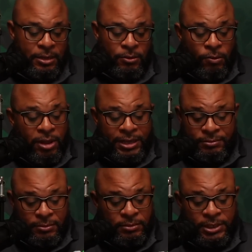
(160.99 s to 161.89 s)
One,
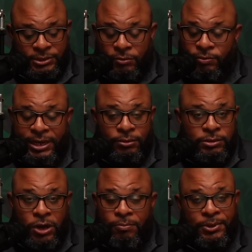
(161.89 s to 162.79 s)
there's a real
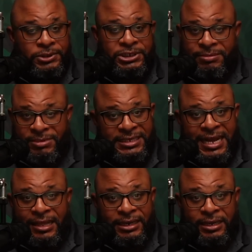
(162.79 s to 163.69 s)
no bullshit
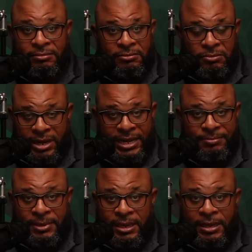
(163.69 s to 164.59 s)
mentality, right?
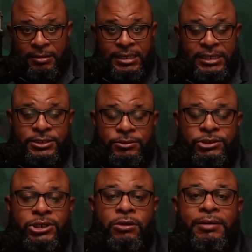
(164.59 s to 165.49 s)
These dudes
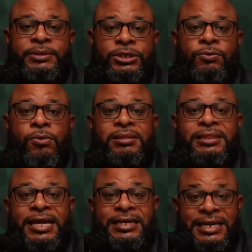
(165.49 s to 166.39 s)
show up to do one
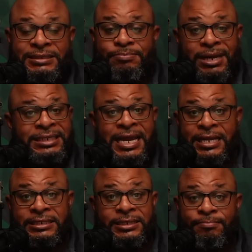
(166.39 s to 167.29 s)
thing, and that's bust
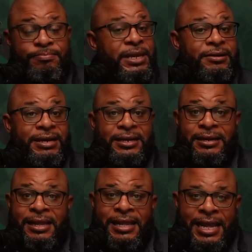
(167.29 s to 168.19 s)
heads, period.
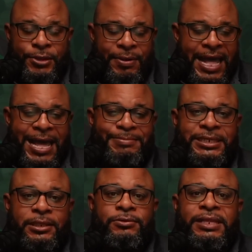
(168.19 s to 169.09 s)
And you
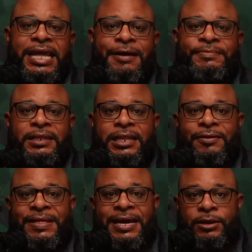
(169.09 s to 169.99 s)
absolutely have to
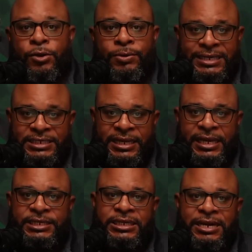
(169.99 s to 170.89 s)
love that going into
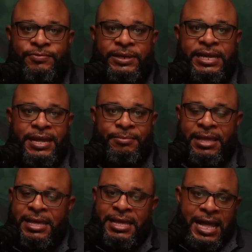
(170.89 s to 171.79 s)
each and every game.
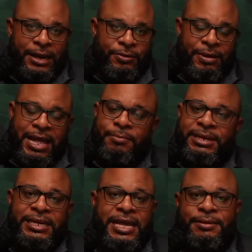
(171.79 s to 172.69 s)
I don't know how
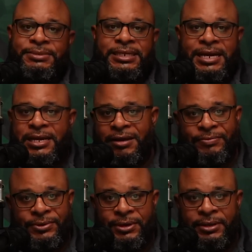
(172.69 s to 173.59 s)
many games that I
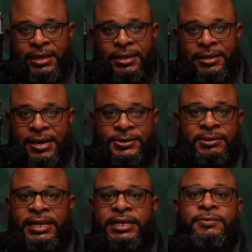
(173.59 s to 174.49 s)
covered under
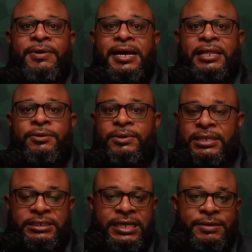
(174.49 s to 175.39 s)
Lincoln Riley where
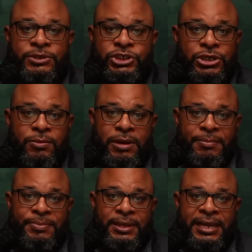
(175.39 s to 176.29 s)
this team would show up